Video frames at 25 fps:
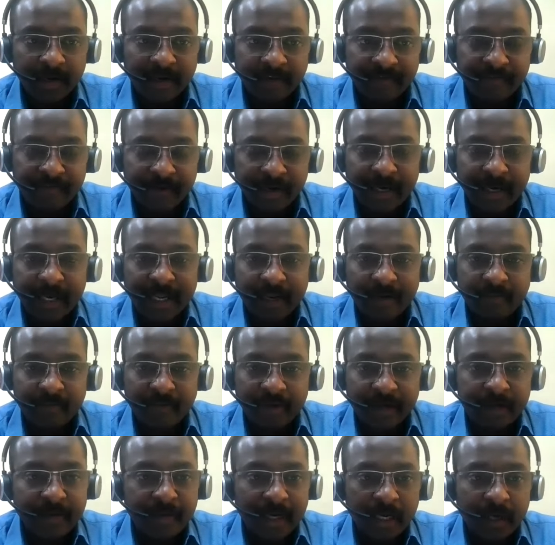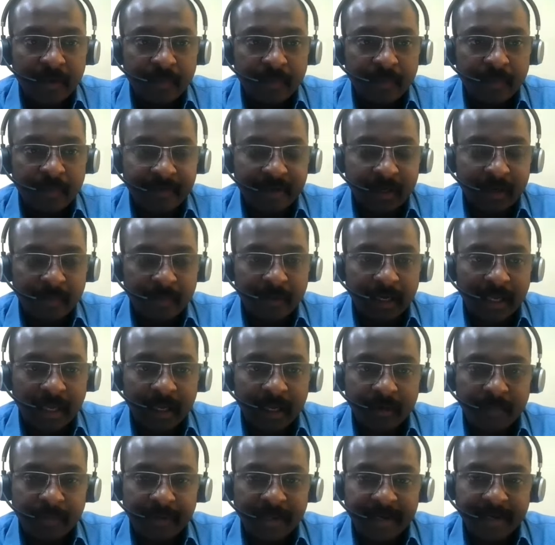Definitely, when I'll be available,
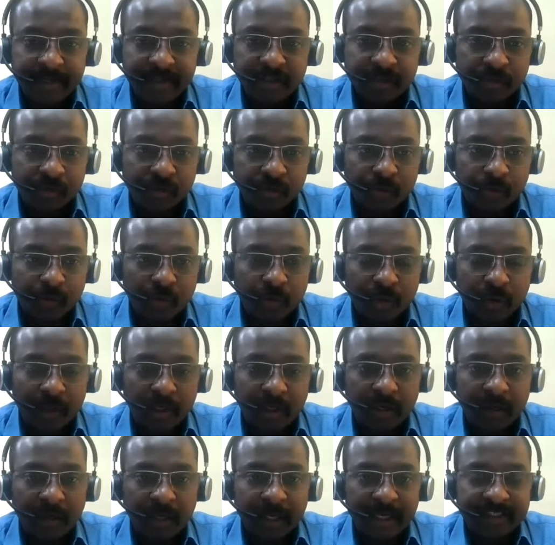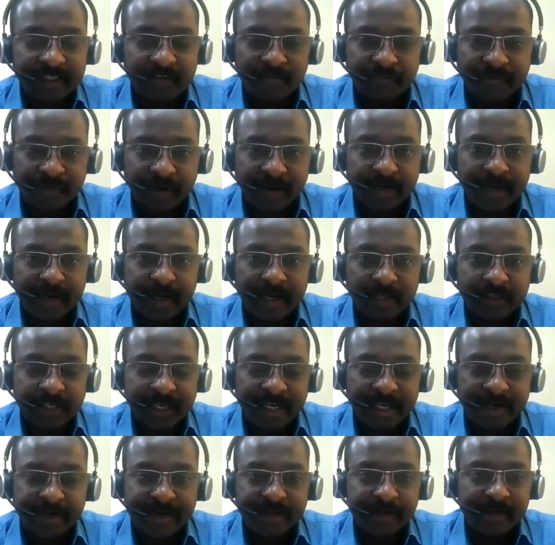I'll be reach out to you as a friend,
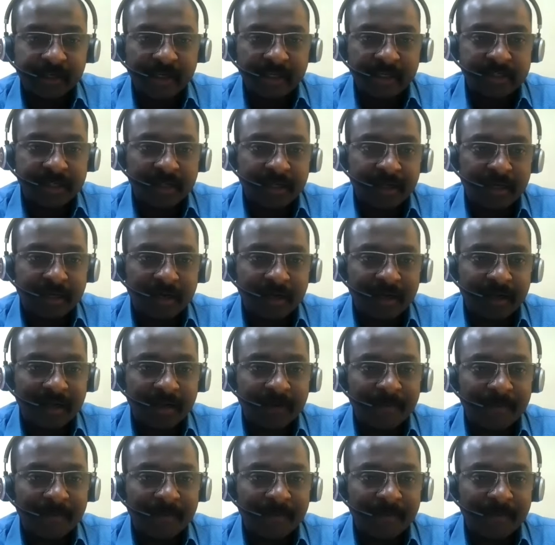as a leader, as an